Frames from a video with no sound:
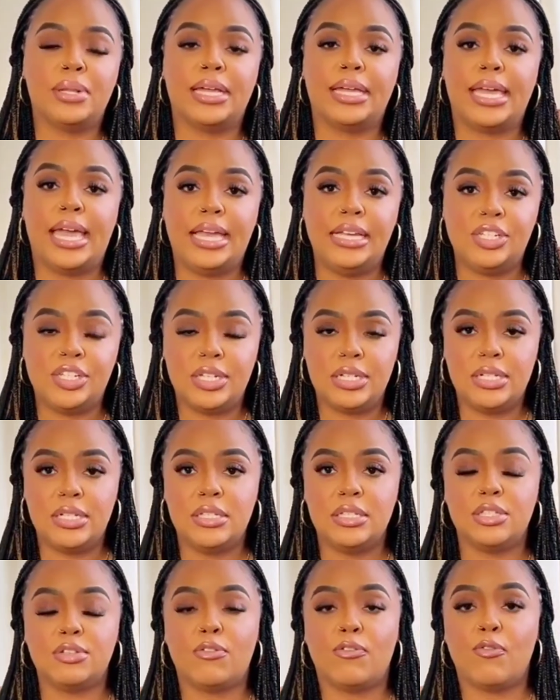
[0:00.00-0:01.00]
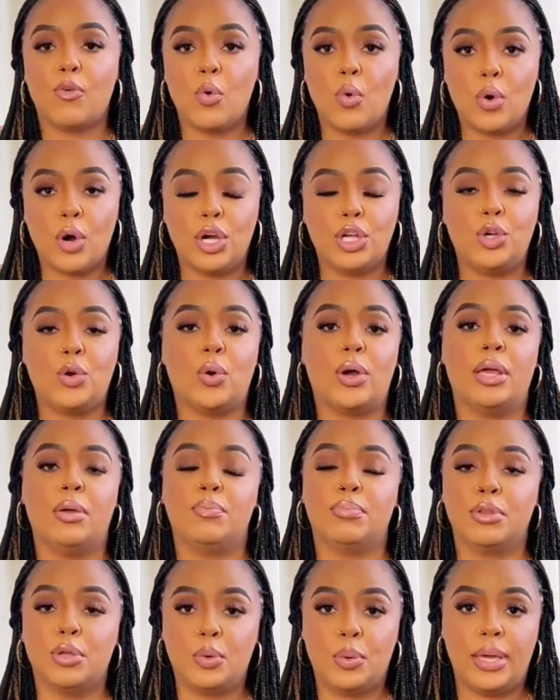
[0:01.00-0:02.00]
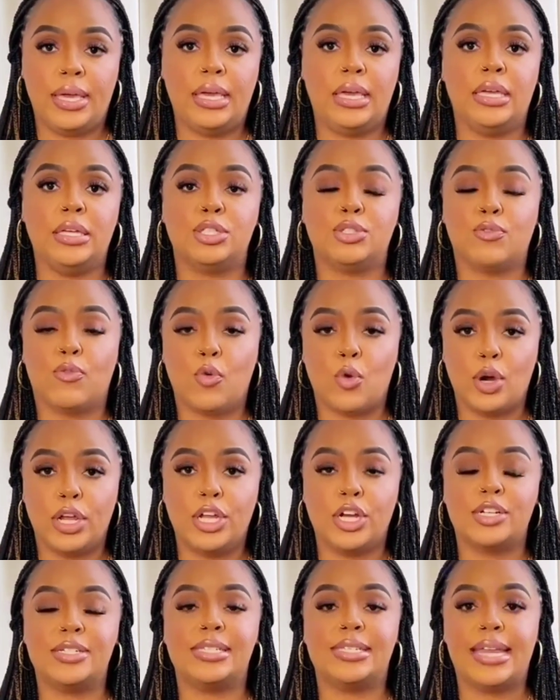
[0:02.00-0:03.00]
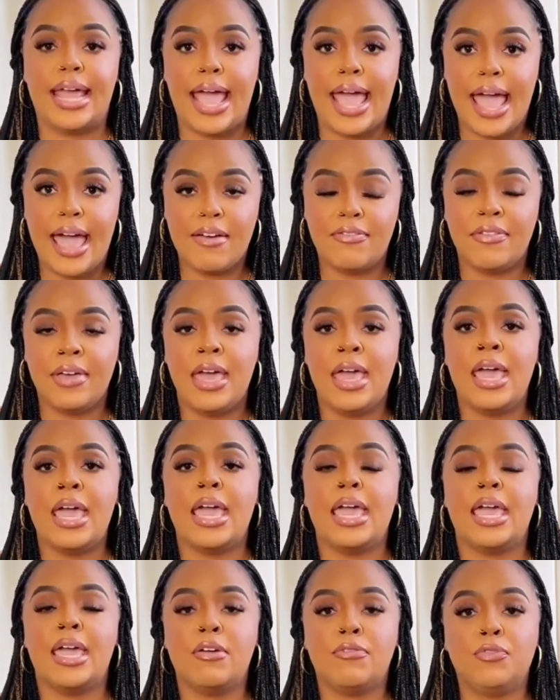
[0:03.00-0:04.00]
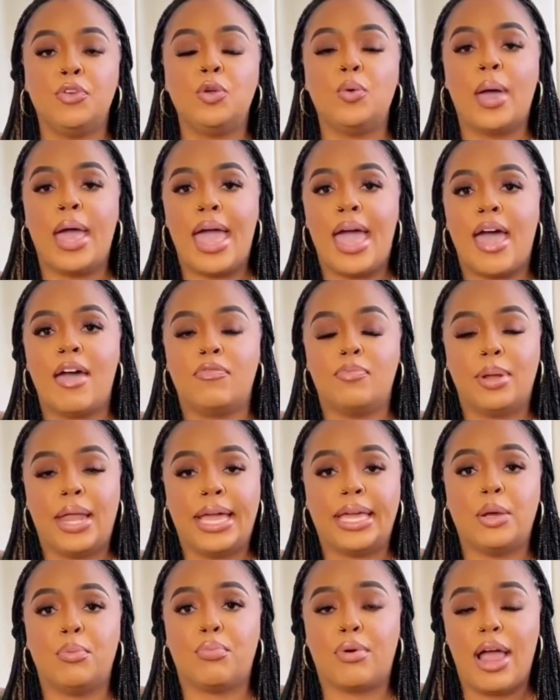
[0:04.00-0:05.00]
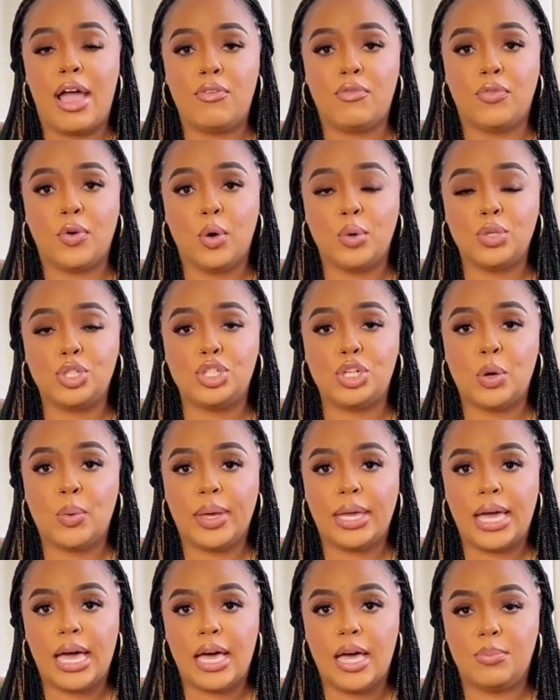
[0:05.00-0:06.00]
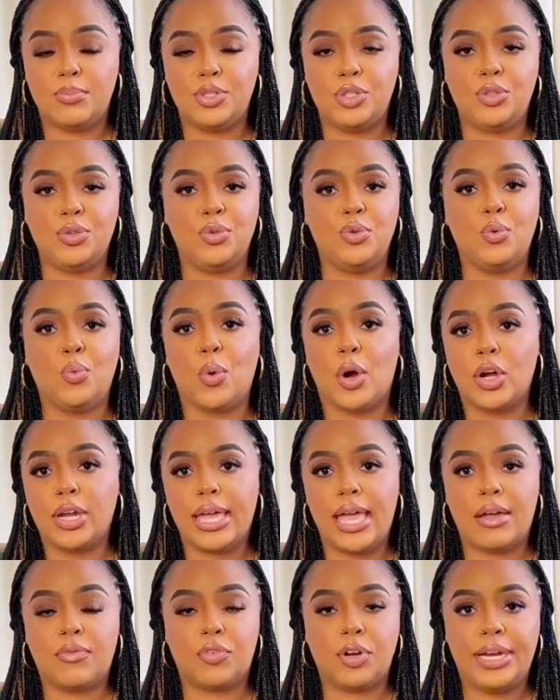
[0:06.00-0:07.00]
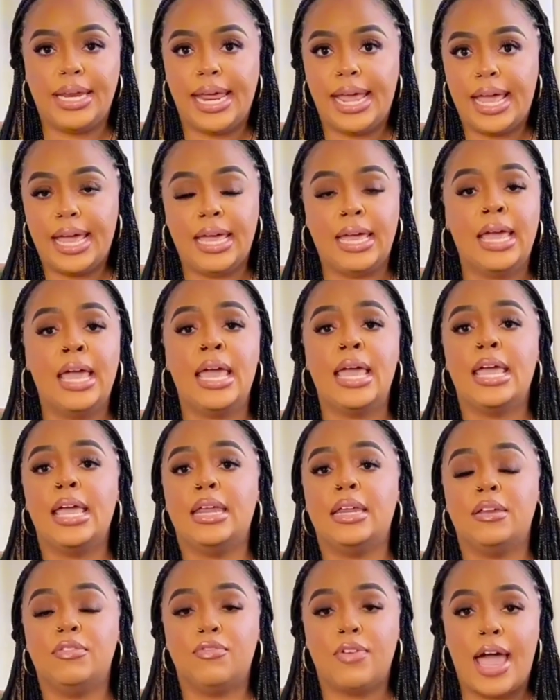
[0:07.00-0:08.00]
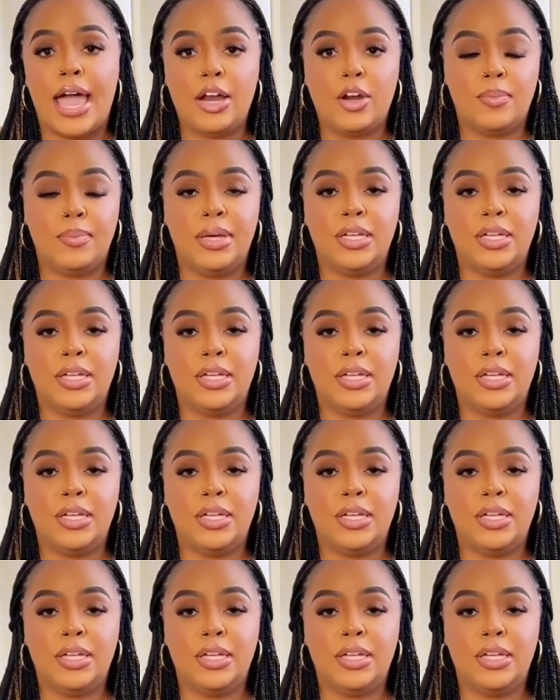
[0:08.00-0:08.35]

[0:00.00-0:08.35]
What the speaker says: That's just how she is. She doesn't need a man's last name to say no. She needs a reason to say yes.